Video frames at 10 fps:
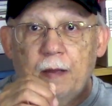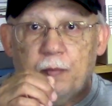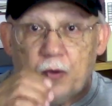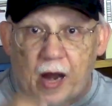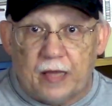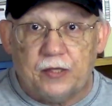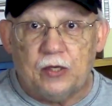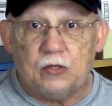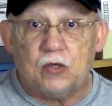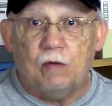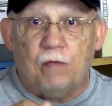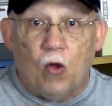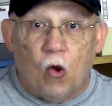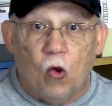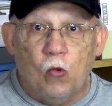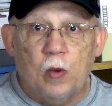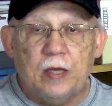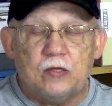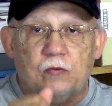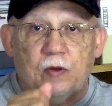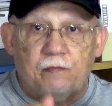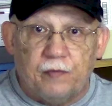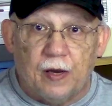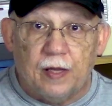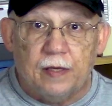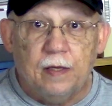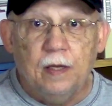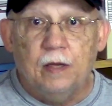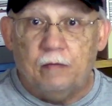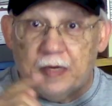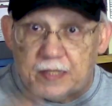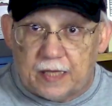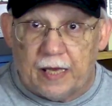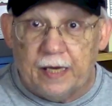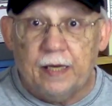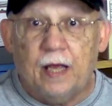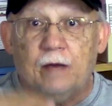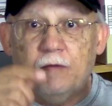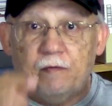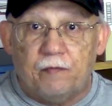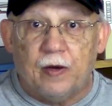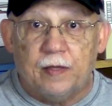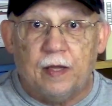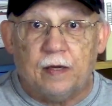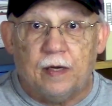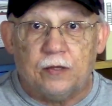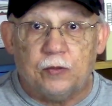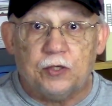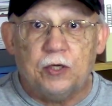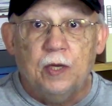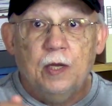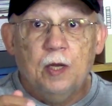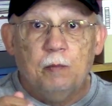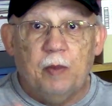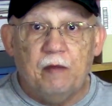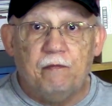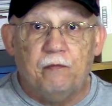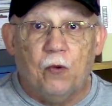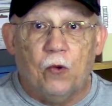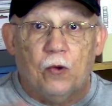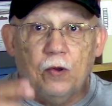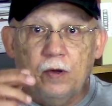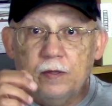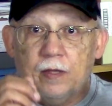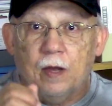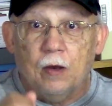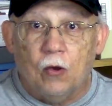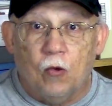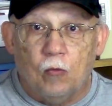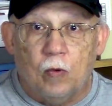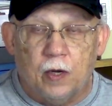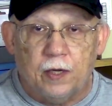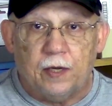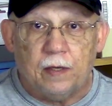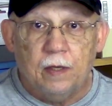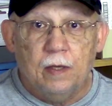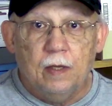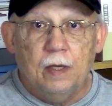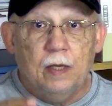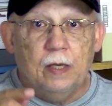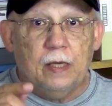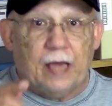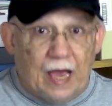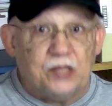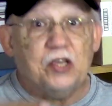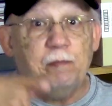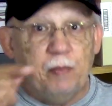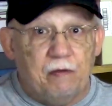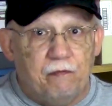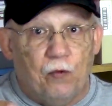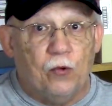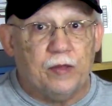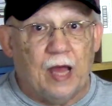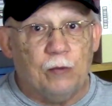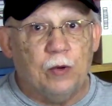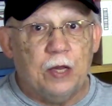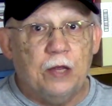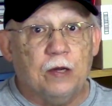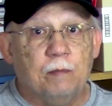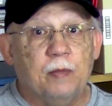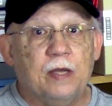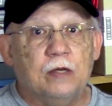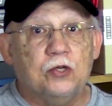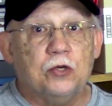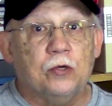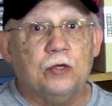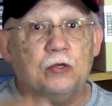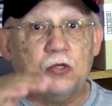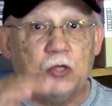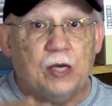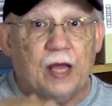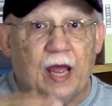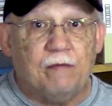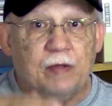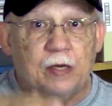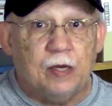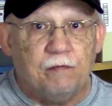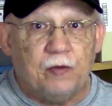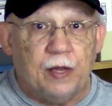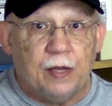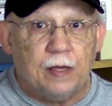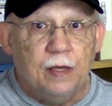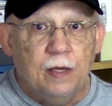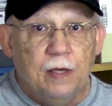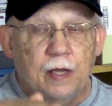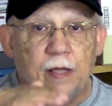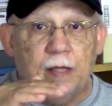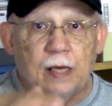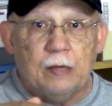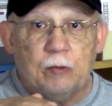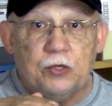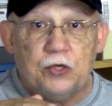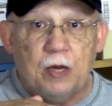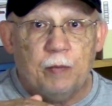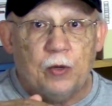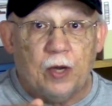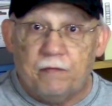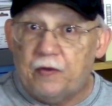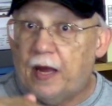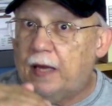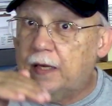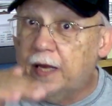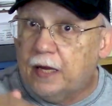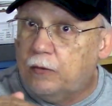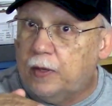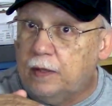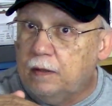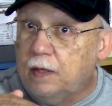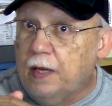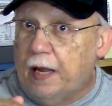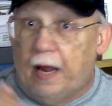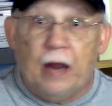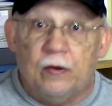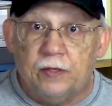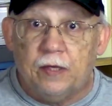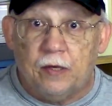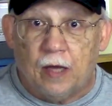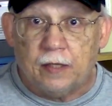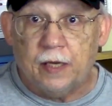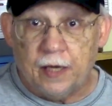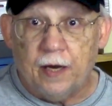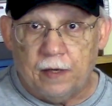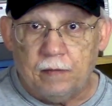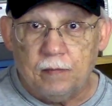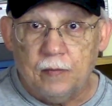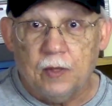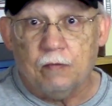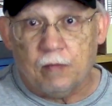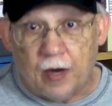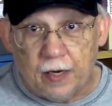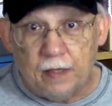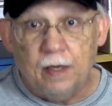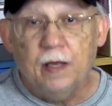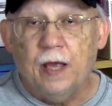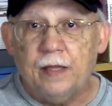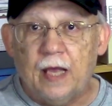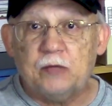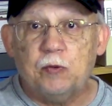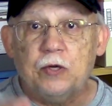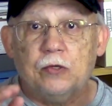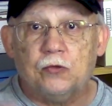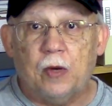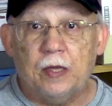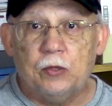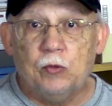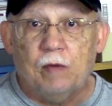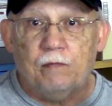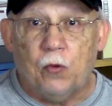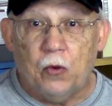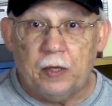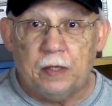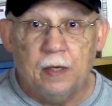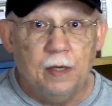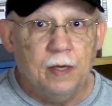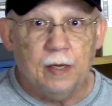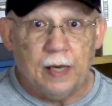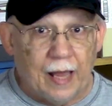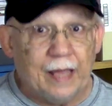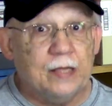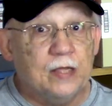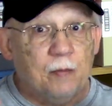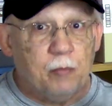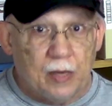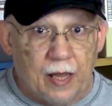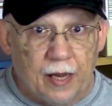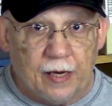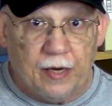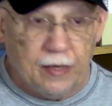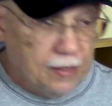practice of always refilling, resetting and refilling the cartridge before the low warning. Catch it before, that way you can be ensured you still have enough ink in the liquid chamber. And if you had liquid, air did not get in, right? And that's what you're trying to avoid like the plague.